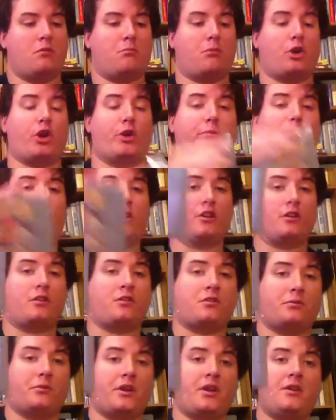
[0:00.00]
Mario Party
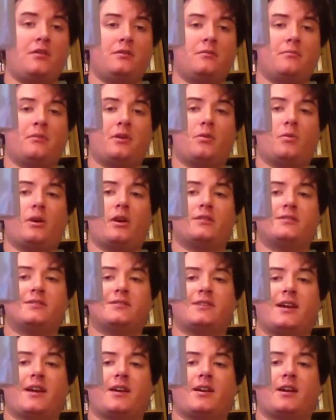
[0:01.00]
3, been a while
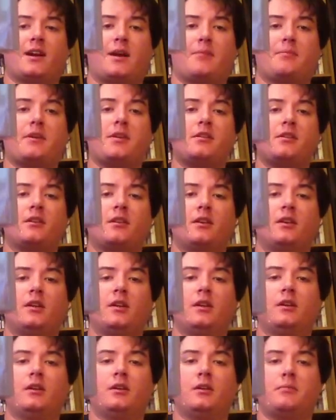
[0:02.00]
since I had a copy,
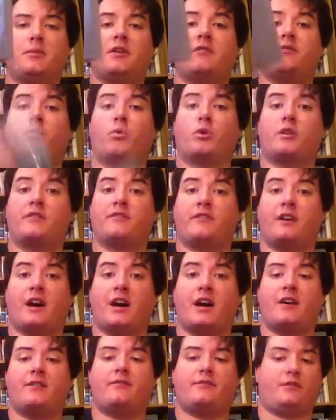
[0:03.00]
will be at
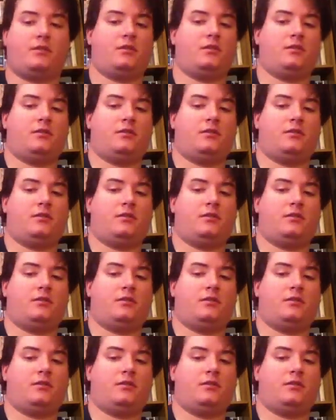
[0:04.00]
$45.